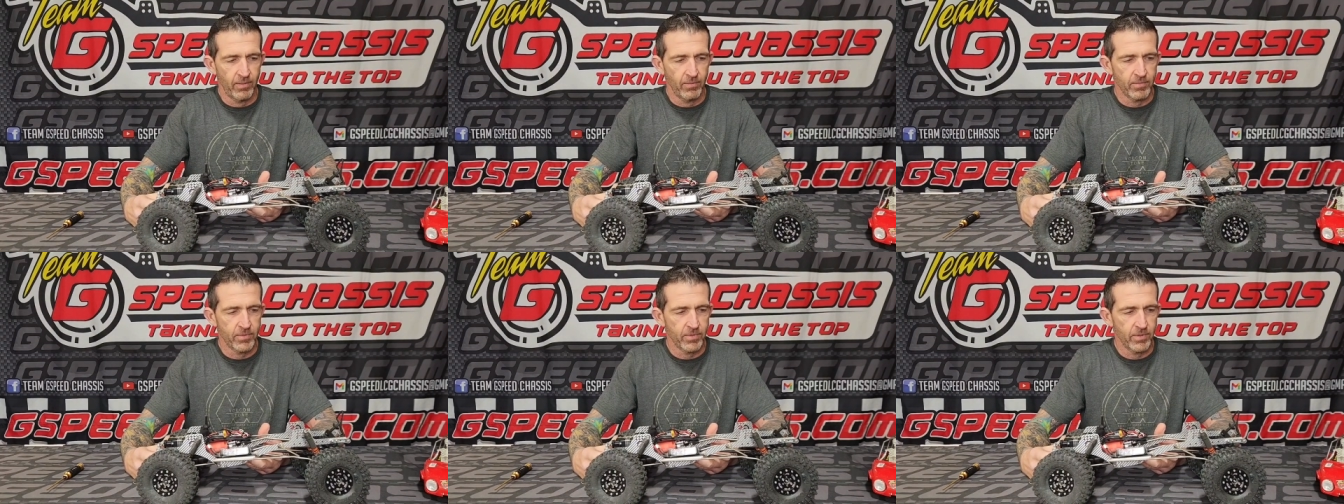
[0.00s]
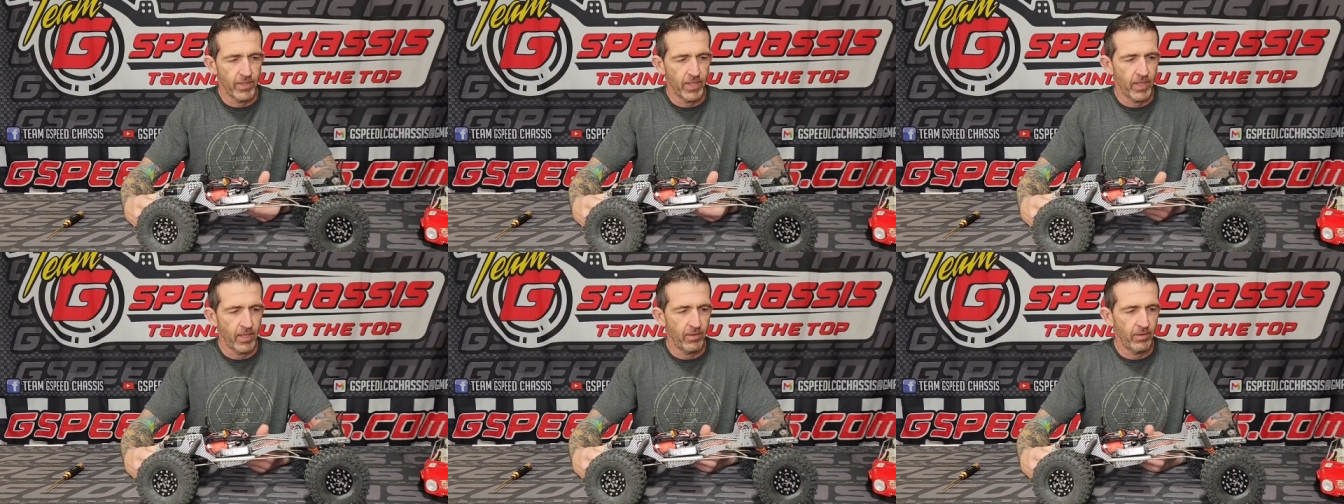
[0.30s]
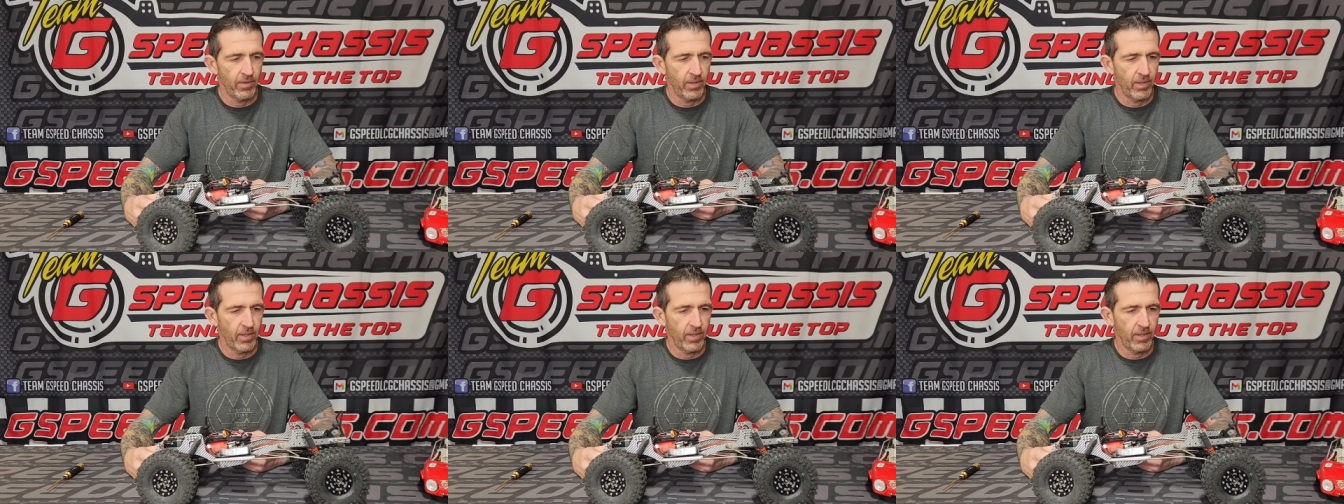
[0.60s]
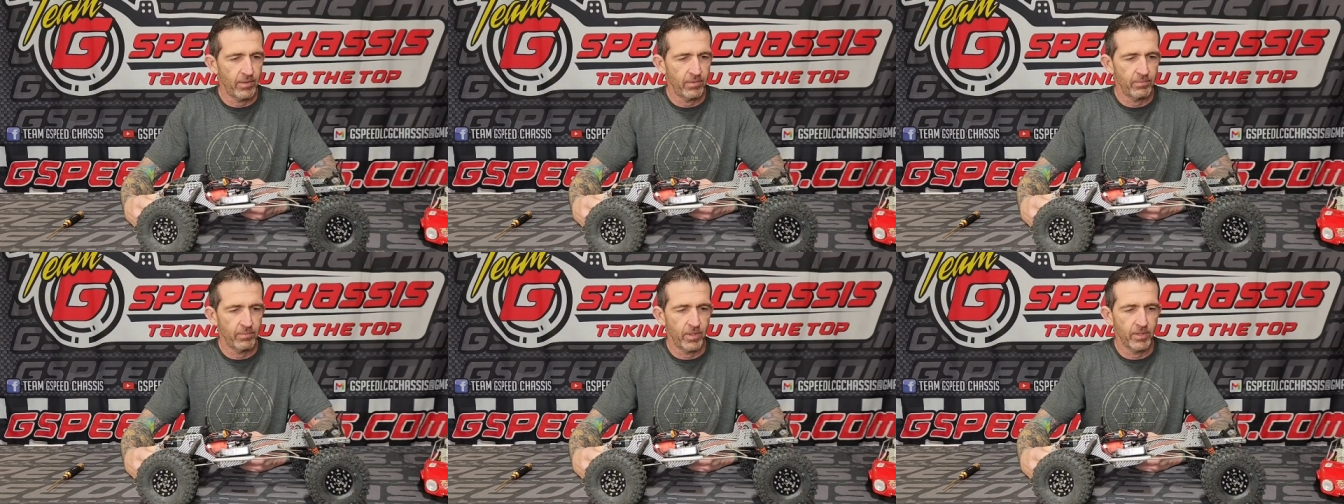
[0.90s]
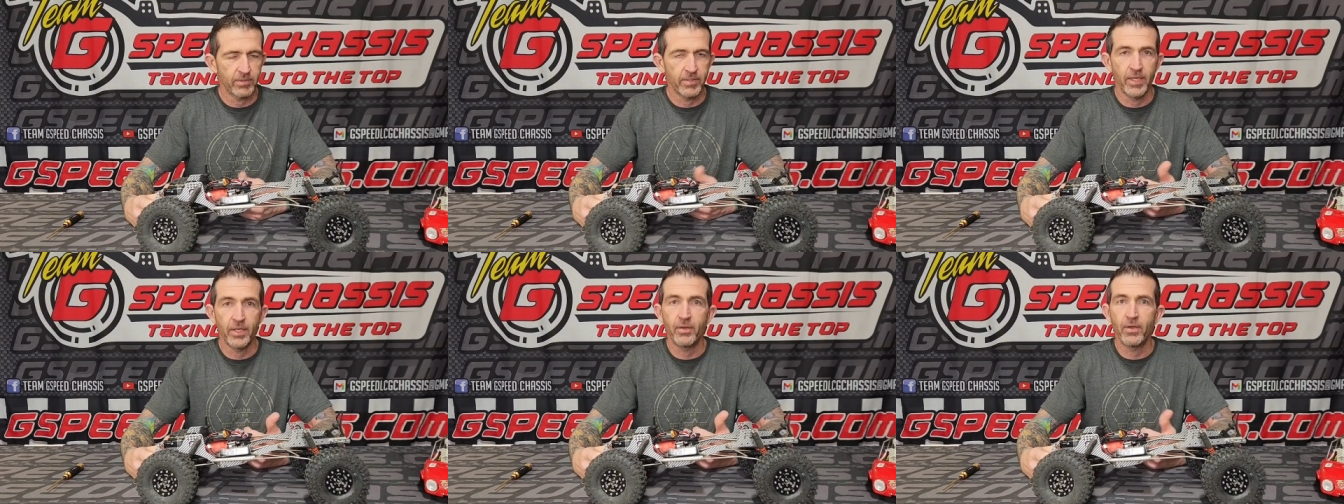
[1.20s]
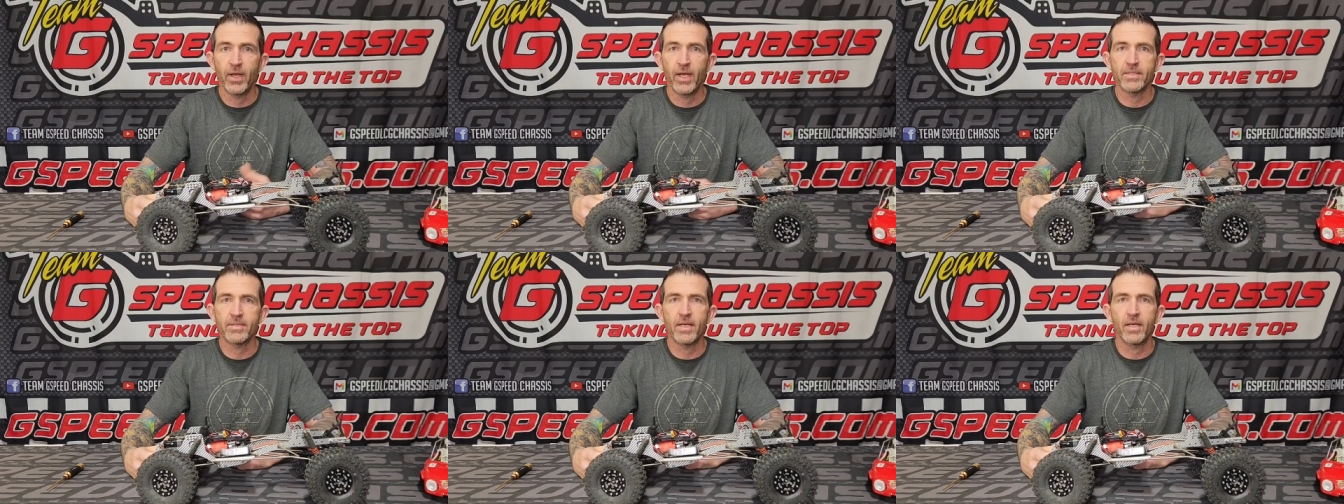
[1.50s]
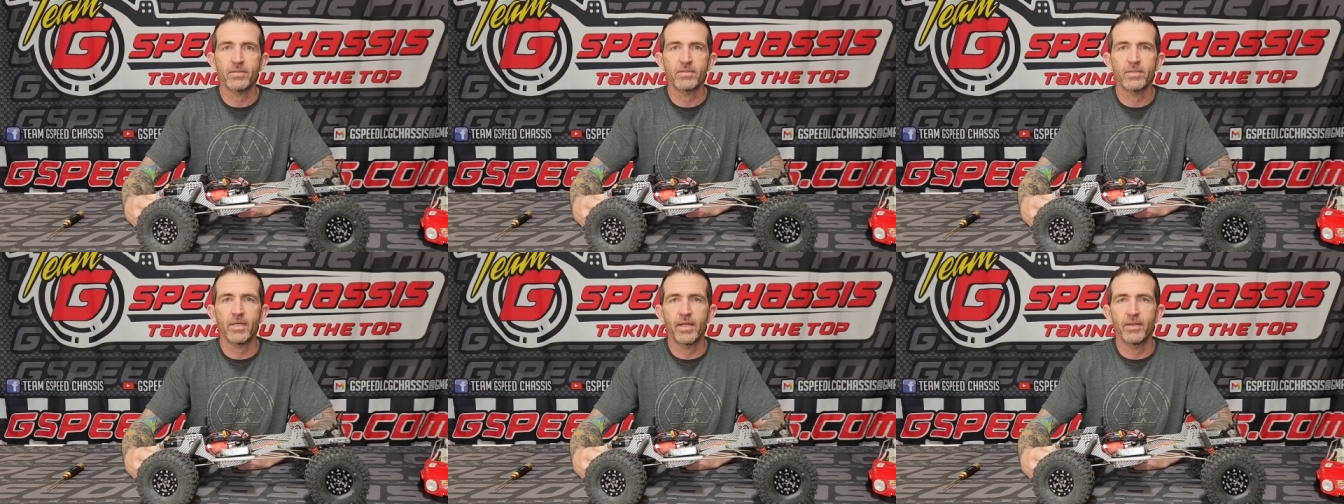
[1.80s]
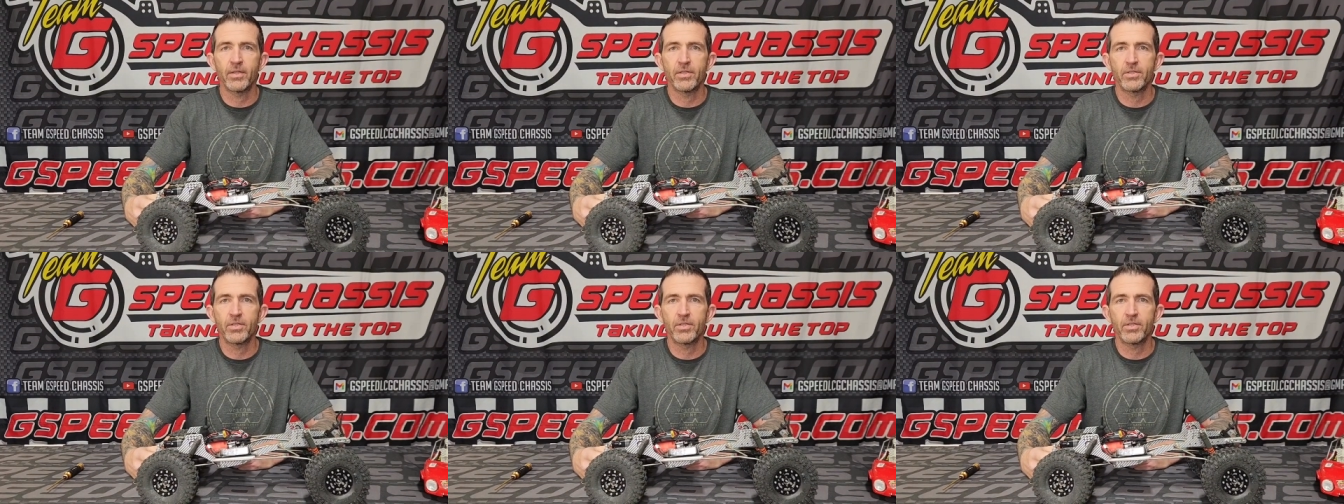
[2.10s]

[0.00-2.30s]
So now I'll take you guys outside the